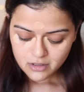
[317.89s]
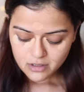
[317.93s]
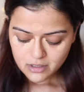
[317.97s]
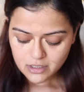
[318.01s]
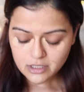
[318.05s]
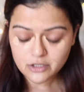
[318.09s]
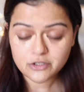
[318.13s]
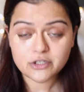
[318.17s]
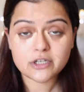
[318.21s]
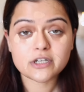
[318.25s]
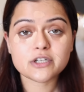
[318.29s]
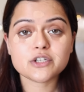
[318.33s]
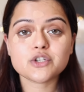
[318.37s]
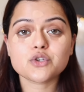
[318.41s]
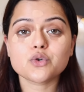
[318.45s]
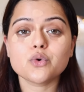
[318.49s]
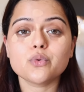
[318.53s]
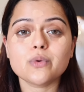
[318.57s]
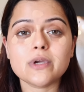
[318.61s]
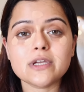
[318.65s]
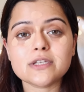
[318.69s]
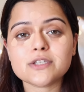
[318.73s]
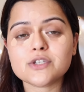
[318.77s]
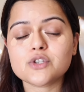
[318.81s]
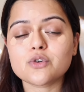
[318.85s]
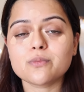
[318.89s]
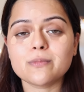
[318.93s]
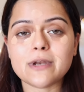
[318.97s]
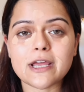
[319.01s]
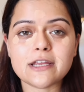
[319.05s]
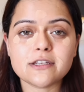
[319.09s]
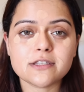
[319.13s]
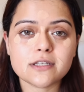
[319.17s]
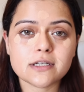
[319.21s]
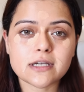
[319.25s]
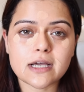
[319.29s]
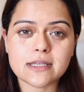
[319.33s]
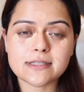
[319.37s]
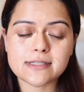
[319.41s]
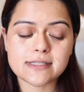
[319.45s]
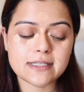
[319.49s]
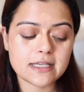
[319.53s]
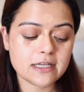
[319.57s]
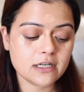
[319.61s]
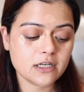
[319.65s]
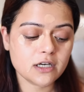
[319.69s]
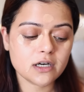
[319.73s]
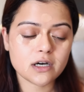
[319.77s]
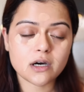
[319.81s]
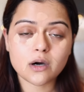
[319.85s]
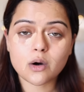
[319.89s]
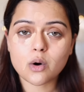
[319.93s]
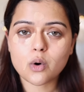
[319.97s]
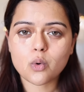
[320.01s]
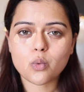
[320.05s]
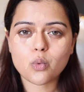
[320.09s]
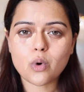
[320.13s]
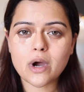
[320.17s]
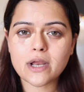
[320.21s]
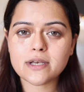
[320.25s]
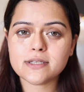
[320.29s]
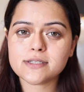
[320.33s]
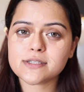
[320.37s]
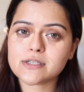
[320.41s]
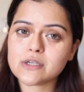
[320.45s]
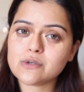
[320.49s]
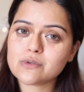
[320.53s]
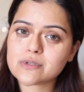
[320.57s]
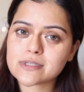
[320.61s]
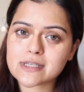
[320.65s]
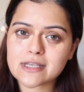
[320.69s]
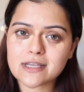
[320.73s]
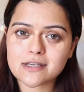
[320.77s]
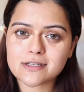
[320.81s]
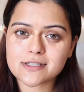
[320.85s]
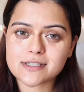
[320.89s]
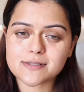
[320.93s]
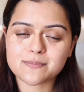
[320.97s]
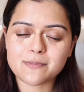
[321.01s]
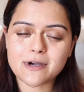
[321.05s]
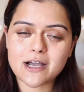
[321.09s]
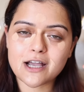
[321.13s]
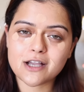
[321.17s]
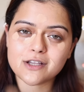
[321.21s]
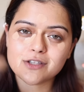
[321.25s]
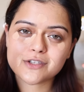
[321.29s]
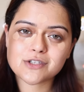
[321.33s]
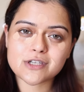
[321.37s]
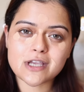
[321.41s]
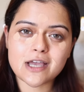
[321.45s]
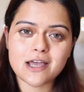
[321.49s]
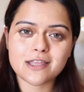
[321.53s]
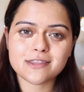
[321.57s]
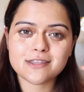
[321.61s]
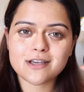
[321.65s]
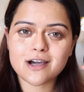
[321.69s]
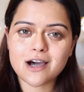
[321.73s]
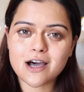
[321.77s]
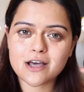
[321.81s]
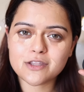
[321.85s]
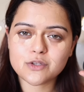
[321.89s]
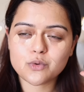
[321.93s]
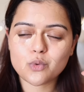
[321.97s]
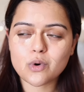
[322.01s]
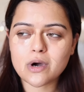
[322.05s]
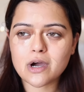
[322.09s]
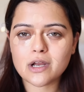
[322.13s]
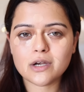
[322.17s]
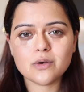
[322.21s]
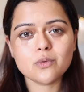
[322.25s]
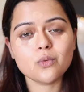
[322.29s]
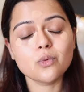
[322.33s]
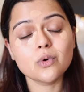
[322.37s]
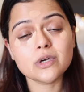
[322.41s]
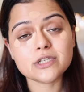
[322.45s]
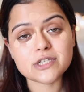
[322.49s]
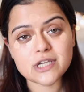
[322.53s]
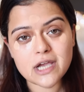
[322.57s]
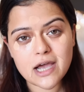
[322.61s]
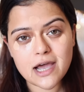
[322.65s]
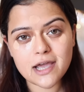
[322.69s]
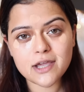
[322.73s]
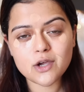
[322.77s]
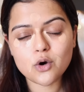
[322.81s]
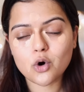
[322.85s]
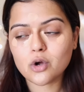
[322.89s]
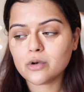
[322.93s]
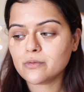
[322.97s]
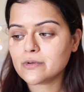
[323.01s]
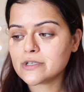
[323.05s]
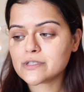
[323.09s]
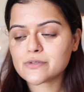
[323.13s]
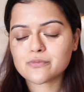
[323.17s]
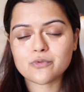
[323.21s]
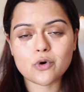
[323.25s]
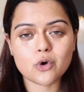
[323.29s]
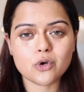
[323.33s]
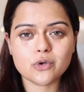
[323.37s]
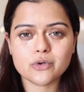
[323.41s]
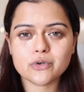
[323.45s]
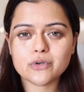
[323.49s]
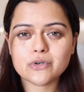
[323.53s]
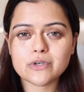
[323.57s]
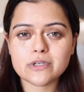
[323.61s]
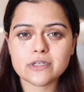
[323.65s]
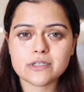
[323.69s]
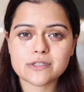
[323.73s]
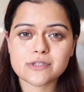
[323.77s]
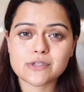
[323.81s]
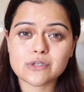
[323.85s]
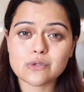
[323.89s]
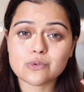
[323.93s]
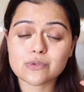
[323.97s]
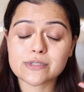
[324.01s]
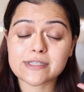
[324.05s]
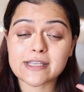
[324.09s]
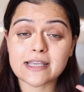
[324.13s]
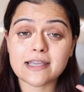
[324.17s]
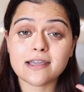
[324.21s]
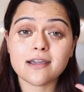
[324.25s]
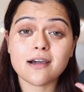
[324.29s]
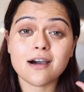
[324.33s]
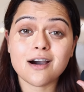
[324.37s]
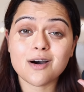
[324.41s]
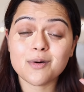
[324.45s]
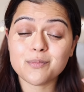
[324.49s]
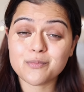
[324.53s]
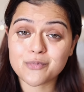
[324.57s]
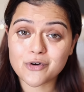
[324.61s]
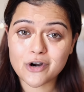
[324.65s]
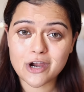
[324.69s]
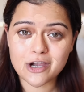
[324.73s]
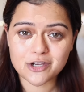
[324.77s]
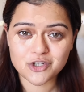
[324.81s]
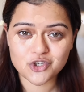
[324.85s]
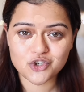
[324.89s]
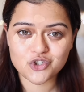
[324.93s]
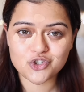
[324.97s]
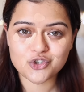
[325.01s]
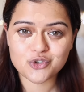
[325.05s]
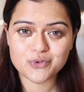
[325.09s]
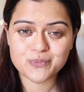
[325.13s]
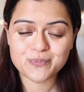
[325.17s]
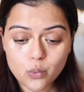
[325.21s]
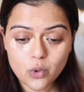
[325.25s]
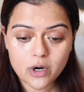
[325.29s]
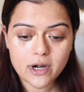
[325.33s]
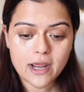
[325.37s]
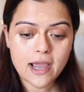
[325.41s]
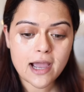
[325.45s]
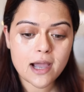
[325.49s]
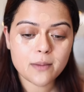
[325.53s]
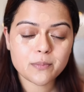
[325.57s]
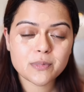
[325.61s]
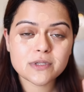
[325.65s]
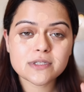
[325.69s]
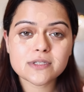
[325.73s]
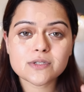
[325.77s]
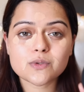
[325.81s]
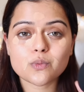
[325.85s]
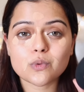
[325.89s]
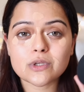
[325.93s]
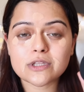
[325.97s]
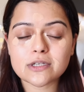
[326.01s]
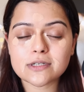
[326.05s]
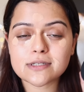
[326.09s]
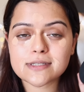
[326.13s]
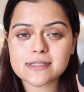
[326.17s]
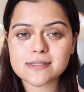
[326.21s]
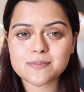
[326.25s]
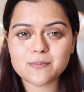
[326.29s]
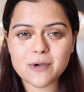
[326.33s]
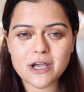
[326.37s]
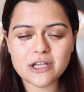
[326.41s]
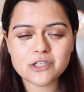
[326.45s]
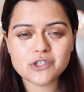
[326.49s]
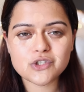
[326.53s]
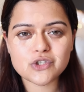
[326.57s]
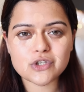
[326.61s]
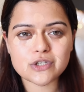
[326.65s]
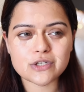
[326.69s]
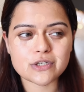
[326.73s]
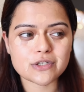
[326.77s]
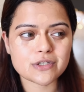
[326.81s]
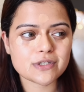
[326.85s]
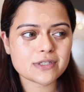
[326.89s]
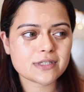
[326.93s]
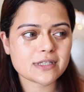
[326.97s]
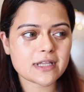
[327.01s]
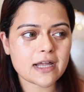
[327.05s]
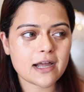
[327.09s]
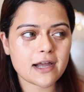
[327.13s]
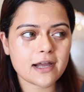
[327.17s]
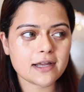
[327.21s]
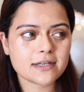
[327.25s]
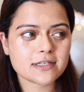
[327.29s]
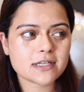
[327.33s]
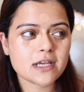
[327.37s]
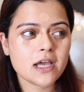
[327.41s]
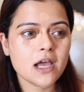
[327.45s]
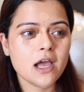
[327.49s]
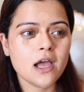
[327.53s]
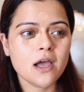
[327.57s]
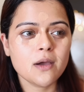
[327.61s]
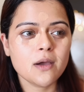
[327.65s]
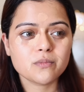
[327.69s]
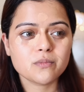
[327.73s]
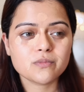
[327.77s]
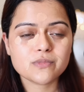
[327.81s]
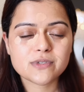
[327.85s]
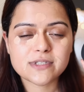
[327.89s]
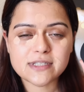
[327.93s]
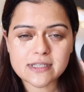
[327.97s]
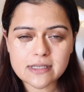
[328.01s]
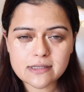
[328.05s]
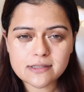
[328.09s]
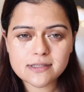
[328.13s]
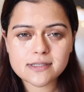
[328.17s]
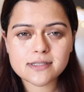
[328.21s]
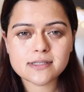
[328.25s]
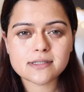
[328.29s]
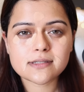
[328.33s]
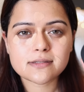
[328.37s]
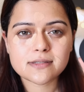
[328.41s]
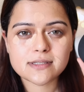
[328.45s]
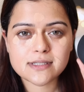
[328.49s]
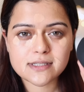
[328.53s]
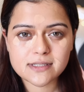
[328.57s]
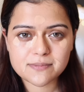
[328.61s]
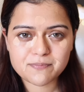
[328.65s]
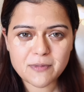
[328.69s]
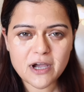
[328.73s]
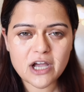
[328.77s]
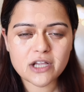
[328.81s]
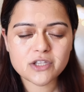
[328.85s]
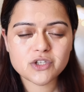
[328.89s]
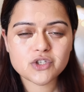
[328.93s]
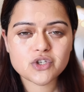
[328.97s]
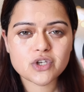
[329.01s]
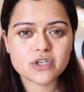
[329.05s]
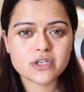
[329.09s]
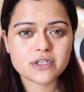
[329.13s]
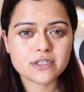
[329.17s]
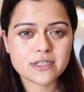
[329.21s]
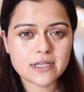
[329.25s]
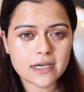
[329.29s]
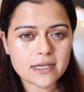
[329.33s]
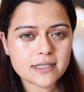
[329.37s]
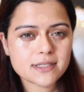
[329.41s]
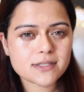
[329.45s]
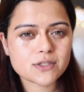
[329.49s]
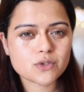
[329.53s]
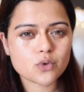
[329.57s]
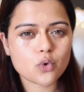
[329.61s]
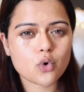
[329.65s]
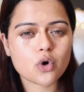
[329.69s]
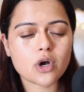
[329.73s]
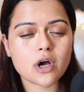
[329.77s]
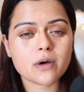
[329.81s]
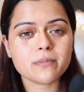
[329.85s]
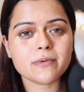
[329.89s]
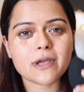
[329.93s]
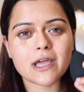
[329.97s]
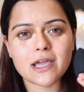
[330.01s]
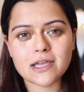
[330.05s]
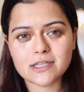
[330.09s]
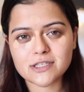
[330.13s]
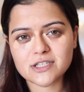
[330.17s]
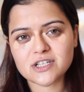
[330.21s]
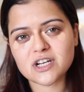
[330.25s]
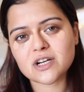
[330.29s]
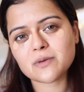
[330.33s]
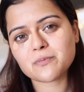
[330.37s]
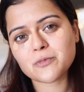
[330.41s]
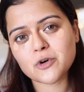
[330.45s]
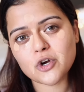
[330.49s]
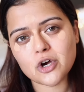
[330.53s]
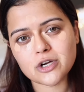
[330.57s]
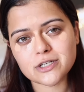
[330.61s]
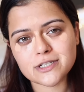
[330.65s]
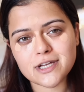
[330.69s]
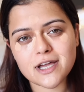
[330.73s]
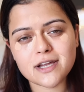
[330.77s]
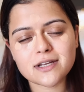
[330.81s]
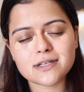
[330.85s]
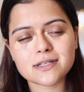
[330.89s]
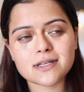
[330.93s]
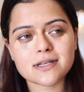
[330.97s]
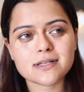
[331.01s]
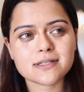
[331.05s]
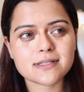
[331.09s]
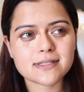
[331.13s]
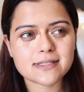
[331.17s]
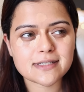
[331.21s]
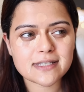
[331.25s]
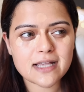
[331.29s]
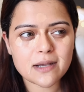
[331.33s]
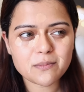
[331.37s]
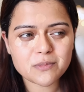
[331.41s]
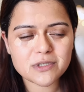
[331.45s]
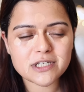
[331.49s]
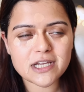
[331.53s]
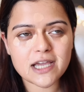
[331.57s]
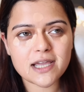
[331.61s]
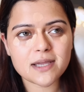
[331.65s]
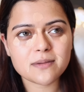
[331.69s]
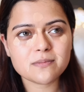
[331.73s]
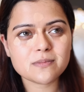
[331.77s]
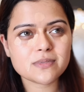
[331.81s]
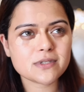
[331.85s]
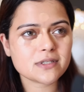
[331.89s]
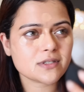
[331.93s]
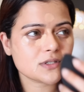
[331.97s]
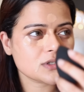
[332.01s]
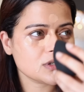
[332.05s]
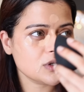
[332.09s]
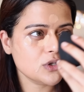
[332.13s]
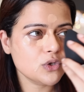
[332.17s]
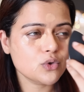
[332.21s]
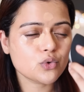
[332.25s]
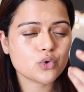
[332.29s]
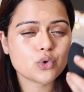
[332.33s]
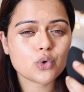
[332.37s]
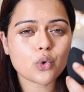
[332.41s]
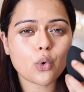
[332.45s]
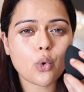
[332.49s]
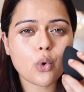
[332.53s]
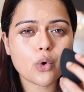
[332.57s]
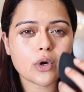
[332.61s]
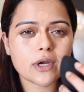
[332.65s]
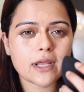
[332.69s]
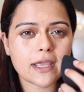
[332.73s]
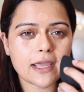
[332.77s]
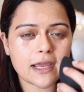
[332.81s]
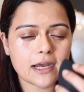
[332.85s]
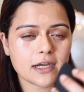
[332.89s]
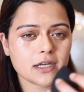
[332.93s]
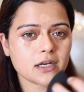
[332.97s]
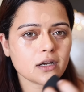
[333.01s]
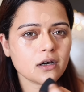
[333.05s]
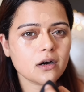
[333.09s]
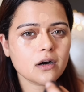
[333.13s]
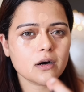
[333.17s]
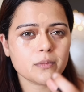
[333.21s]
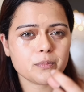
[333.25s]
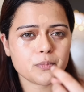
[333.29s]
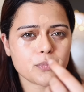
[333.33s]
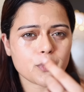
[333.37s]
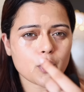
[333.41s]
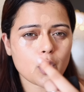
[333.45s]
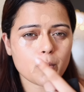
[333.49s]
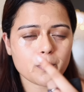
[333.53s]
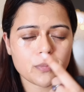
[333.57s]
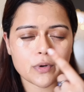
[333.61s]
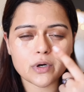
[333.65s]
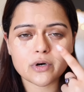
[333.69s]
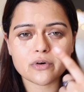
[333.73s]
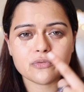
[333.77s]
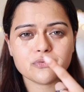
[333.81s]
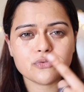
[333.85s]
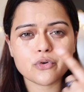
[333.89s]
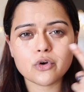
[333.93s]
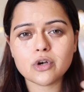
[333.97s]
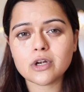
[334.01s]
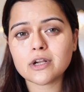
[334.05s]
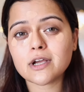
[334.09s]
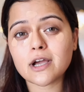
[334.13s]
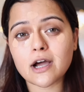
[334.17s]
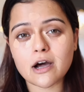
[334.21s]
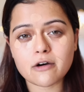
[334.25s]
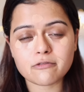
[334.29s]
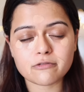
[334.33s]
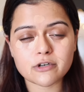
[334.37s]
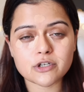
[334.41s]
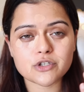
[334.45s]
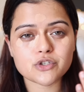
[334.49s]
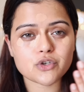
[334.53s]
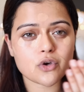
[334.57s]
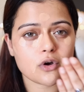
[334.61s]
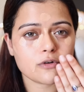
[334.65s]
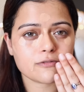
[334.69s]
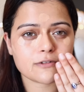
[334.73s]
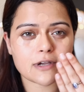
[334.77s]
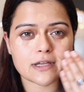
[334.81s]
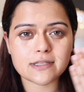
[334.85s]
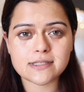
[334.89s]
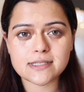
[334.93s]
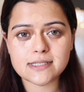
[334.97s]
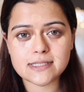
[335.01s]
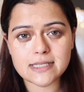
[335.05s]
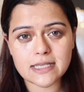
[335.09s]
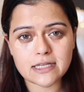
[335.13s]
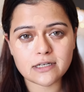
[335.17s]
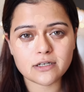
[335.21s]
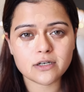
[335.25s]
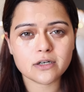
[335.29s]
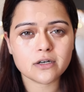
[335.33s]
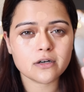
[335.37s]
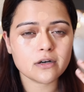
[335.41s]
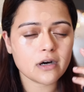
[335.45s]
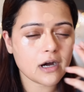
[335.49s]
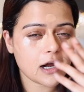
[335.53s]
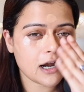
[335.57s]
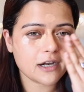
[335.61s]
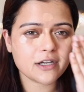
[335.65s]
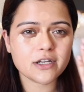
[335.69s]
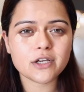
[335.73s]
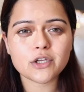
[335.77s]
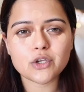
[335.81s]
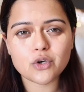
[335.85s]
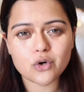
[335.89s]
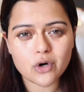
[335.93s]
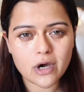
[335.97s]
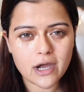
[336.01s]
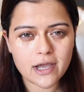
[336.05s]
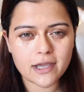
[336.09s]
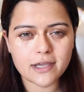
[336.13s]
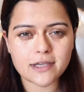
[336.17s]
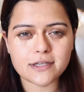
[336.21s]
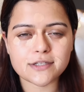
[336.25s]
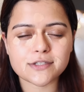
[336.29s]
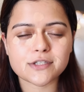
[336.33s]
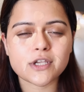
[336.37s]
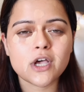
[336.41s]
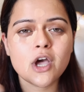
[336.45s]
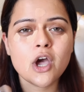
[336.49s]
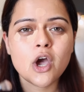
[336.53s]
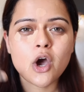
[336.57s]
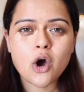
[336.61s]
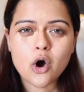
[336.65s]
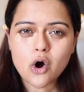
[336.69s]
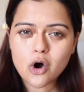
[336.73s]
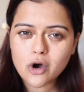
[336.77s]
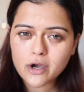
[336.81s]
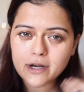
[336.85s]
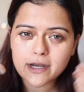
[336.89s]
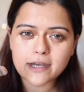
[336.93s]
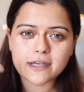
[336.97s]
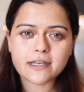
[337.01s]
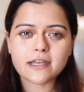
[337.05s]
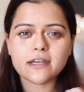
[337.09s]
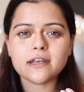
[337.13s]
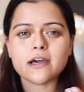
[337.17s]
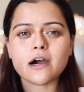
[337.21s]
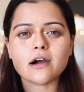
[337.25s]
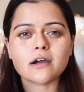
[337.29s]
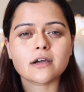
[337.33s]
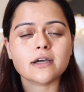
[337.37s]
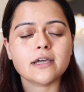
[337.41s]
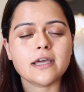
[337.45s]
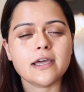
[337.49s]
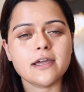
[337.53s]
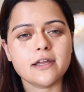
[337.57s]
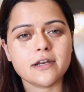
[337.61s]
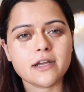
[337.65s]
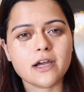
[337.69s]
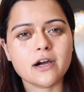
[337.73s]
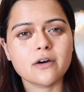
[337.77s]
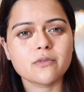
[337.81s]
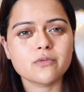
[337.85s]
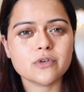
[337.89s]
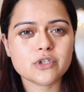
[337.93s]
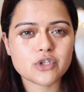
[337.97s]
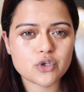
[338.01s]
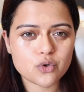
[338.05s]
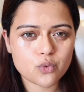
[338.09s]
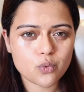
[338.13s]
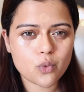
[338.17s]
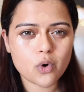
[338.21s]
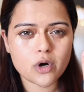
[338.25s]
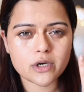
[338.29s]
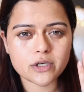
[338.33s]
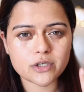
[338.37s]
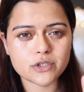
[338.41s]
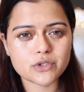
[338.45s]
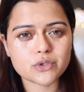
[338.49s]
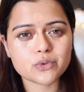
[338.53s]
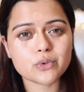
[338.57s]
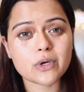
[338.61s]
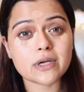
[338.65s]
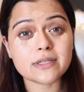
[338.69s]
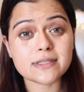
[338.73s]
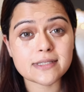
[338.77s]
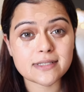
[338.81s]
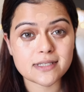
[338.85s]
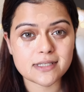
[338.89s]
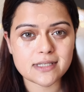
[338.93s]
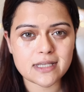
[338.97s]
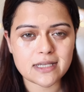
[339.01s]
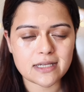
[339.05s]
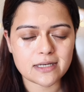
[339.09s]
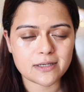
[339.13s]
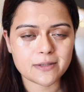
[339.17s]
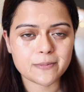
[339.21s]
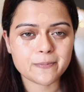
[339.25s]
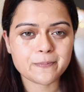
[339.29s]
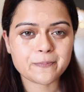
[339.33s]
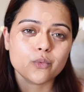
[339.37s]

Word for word: Now, there are two ways to blend the concealer. One is using a sponge and the other one, which I always follow, is using a brush. What happens with a sponge is that since sponge does soak up extra product, sometimes you don't get a proper full coverage of concealer under your eyes or any darker area which you wanted to conceal.